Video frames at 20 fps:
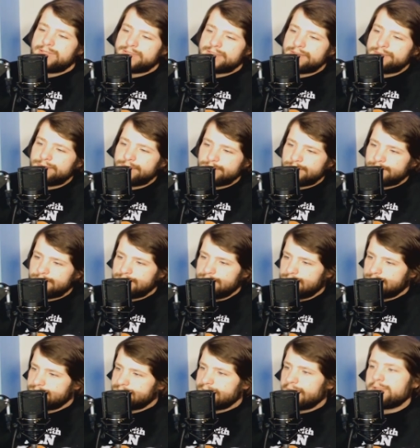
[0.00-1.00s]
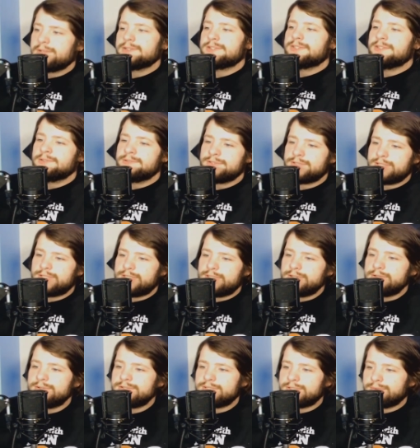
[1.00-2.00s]
InfoWars host Alex Jones
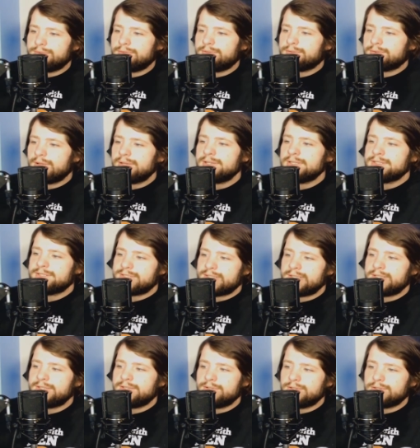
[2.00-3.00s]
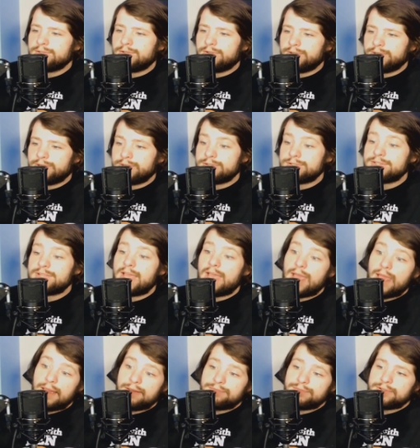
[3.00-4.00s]
accused of threatening Sandy Hook lawyers
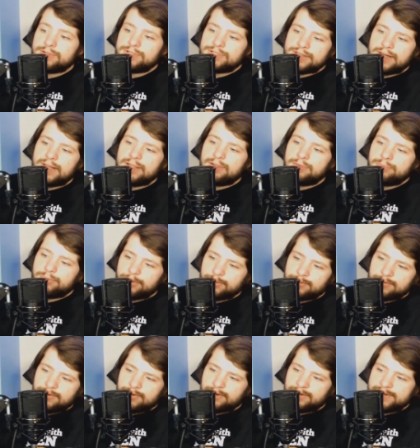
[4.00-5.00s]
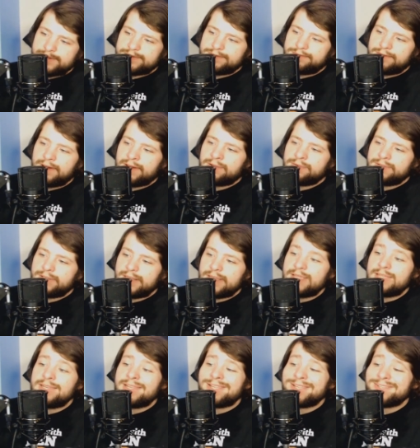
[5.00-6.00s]
after child porn is found
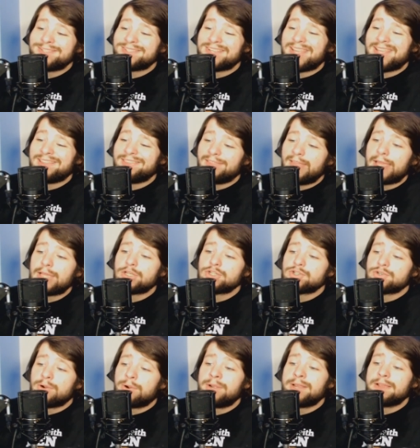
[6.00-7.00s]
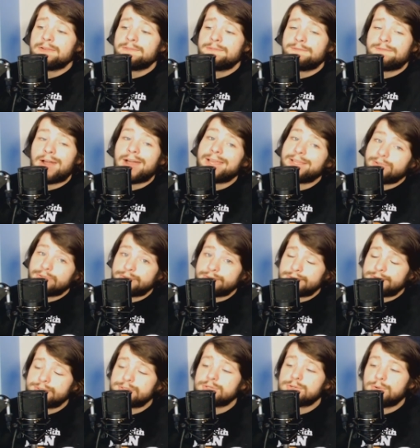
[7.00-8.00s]
in his electronic
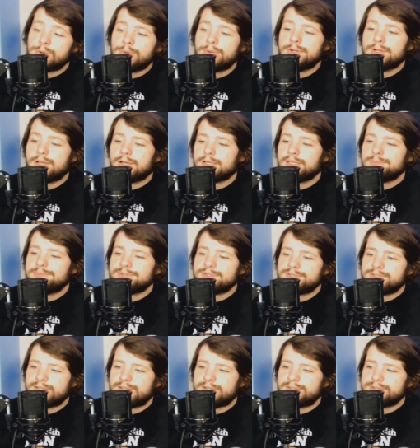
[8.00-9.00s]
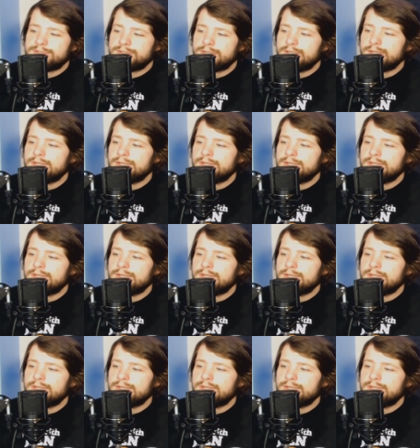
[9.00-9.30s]
files, court document says.